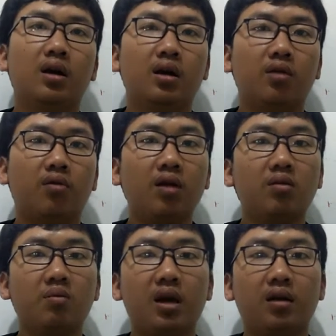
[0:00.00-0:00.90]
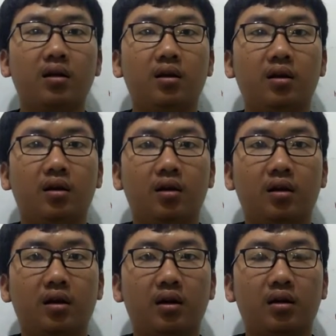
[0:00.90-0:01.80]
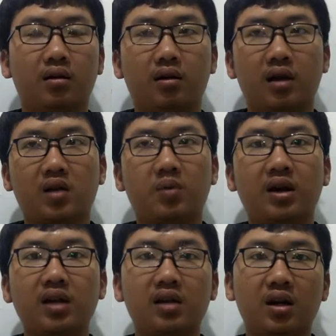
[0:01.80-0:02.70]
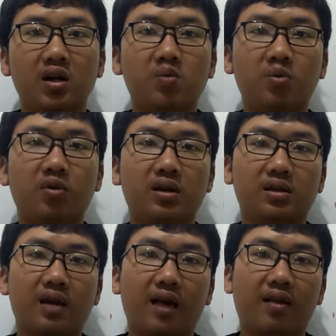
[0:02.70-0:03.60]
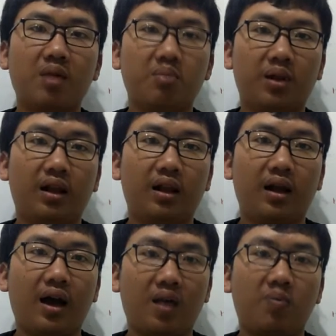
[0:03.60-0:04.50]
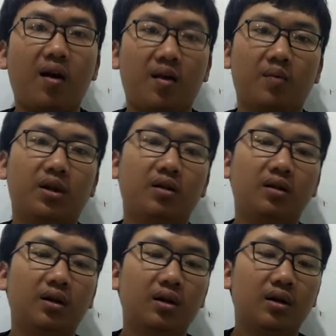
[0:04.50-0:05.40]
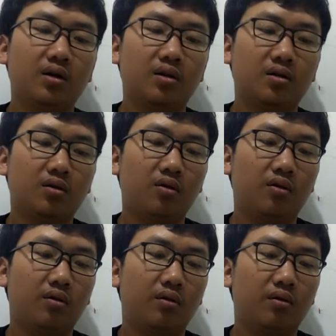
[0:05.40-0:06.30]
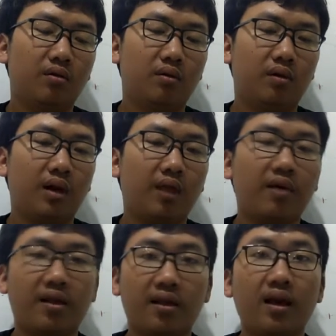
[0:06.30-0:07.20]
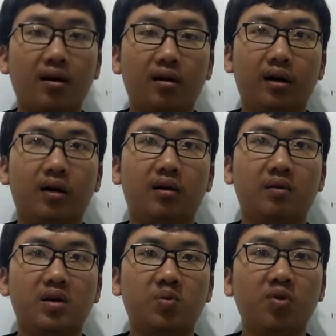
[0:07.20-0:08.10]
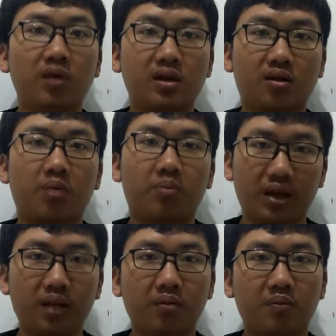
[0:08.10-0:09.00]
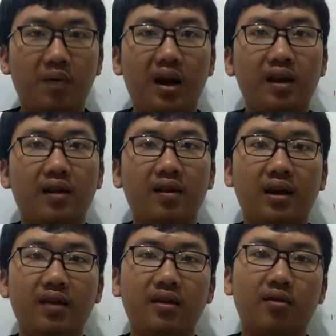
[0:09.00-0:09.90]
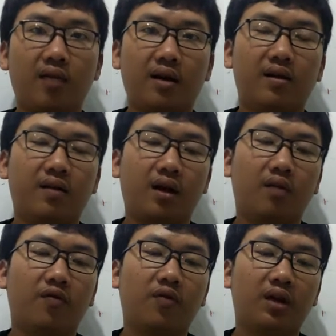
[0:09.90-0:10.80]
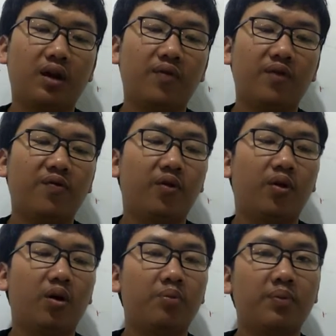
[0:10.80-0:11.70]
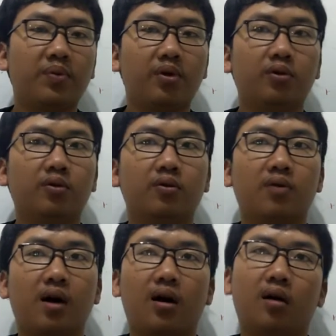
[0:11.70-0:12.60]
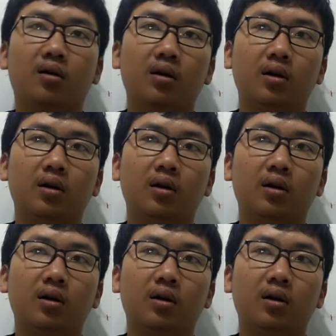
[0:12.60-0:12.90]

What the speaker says: try to make the explanation in this book is as simple as possible. So, like I said earlier, this book is complete, but is easy to understand, even for people who are